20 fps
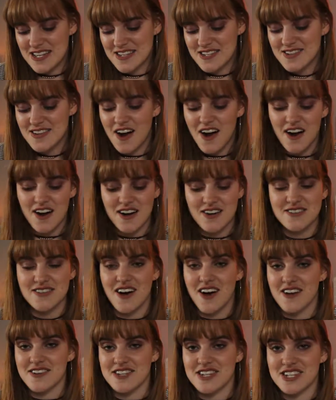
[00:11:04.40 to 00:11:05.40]
of Stars,
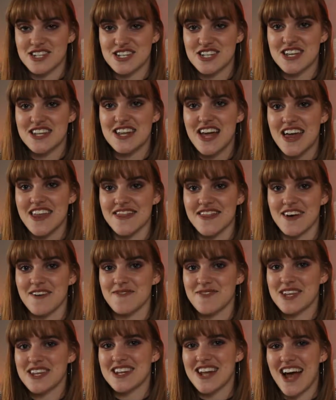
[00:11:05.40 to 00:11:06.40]
Audition, and
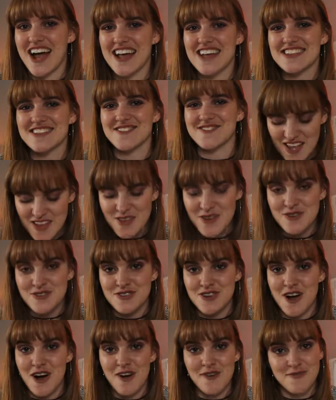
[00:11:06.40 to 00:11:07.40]
Lovely Night.
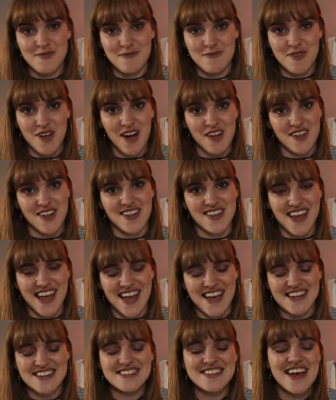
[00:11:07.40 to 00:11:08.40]
Those are all from La La
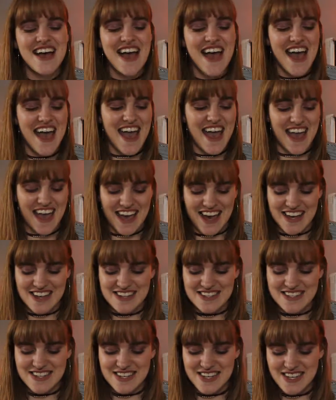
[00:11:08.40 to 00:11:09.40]
Land.
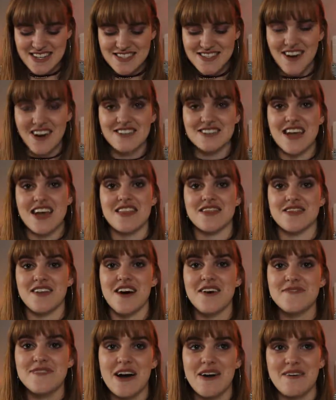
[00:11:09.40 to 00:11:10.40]
And City of Stars, I
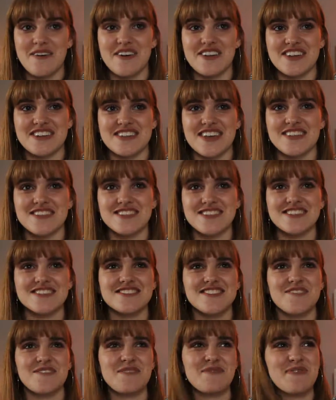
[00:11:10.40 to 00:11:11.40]
love that one because I
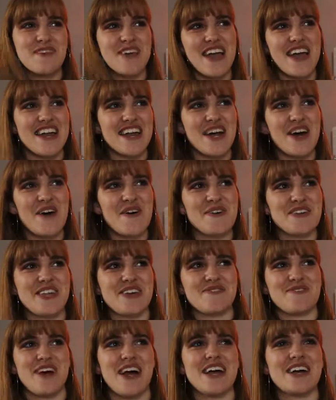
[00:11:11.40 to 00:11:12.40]
just love the piano, and
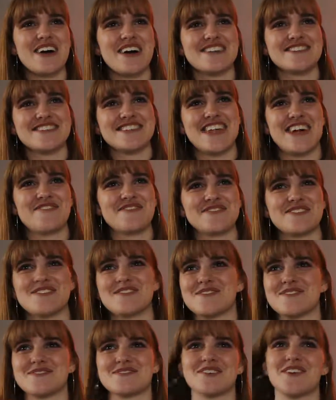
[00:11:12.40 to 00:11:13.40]
like Ryan Gosling and Emma
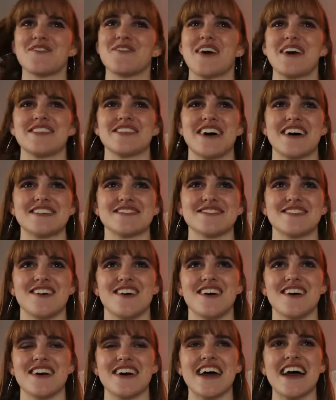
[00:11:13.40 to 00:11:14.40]
Stone do so well in that
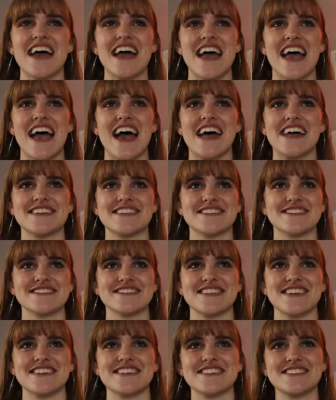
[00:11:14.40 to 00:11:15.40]
song. And
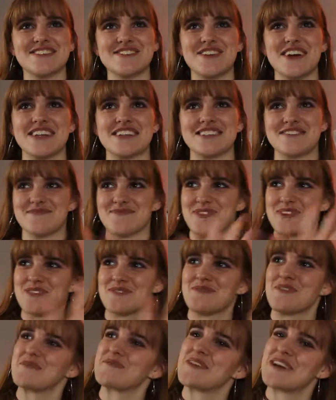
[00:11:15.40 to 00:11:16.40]
it just creates a
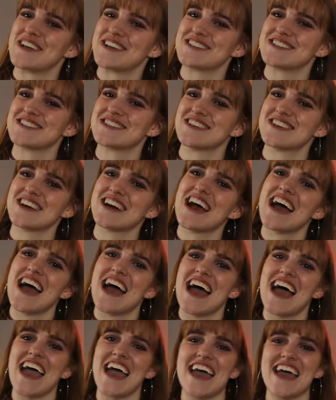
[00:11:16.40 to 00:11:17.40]
beautiful picture,
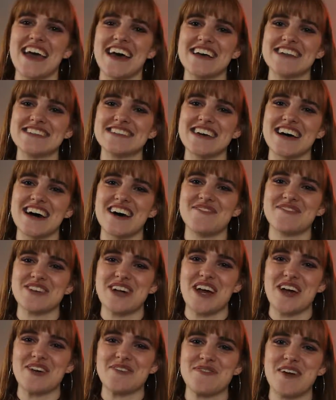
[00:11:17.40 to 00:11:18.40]
and
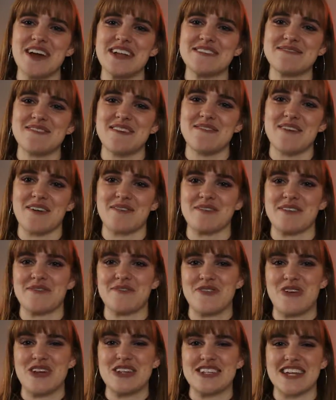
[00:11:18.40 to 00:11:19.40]
it kind of reminds me of like
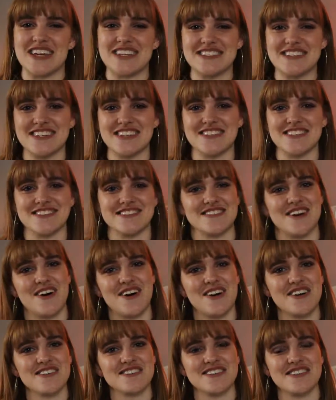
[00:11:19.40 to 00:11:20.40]
whenever they're dancing in the
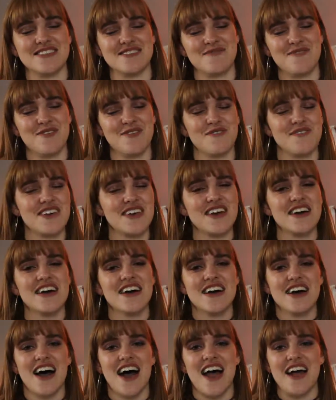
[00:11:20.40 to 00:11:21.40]
stars in the movie.
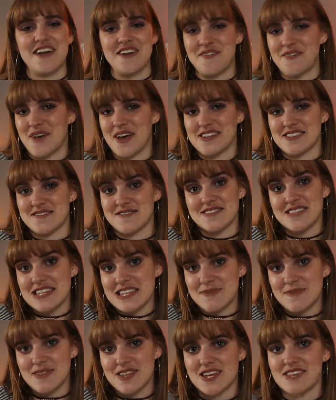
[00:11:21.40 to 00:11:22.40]
I don't know if you guys have
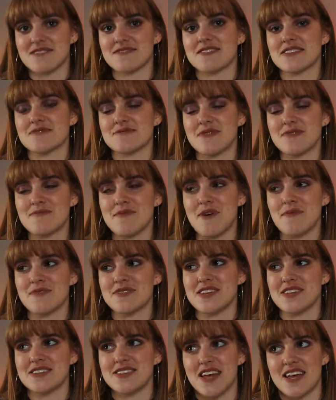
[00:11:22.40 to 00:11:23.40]
seen it, but this one
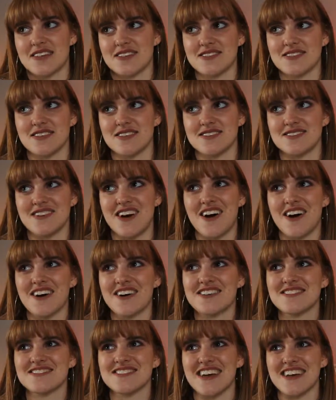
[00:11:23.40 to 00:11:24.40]
moment they dance in the
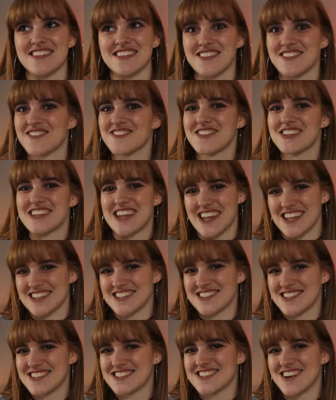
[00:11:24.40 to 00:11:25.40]
stars, like literally
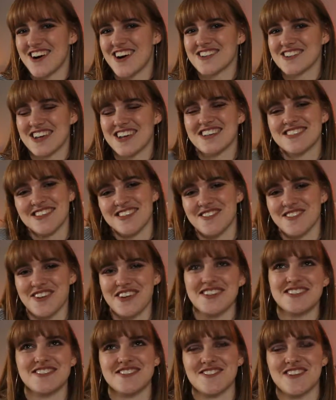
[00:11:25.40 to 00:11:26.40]
dance in the stars. Like it's a
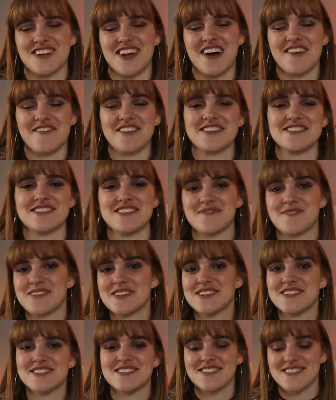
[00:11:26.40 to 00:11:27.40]
green screen obviously, but
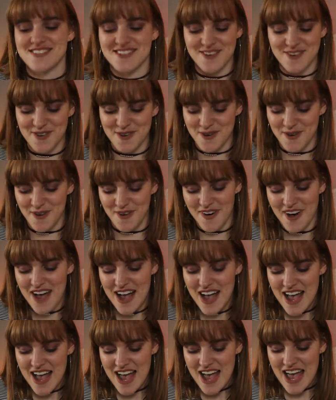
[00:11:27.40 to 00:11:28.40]
it just looks so cool.
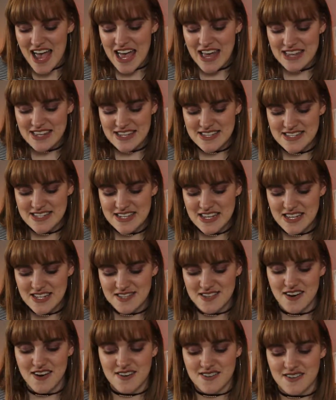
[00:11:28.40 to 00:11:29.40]
And the City of
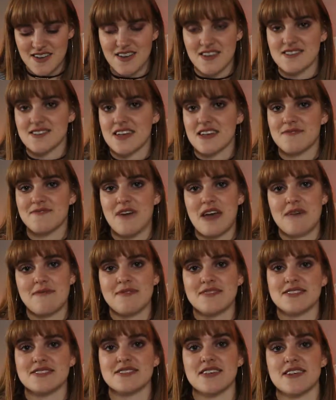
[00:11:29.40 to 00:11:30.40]
Stars song is like
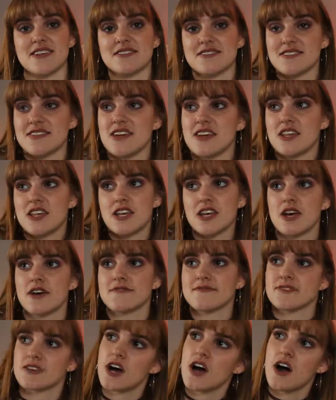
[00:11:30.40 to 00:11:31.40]
famous. It's like City
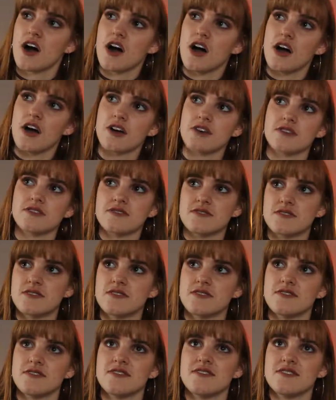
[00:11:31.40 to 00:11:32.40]
of Stars,
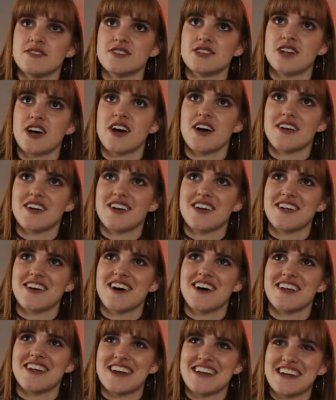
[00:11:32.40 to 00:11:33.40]
sha
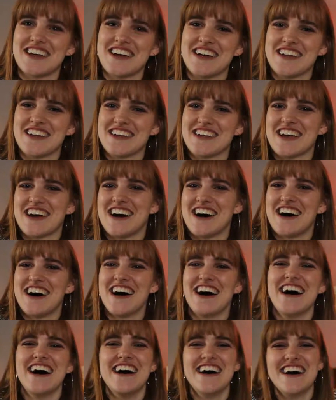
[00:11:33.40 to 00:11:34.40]
da da da da
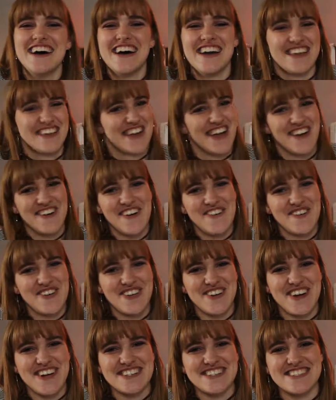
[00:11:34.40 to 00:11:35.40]
da. Can't remember
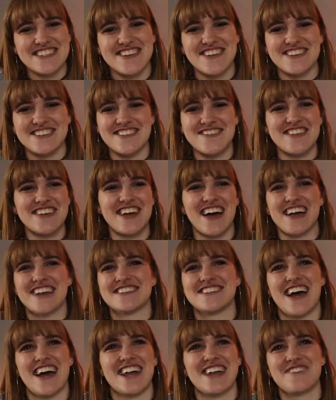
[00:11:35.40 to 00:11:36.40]
the rest of the lyrics. Something
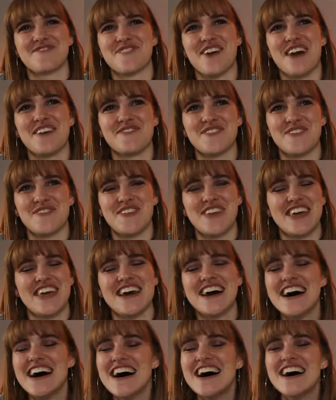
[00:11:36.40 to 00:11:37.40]
like Shining Bright for me,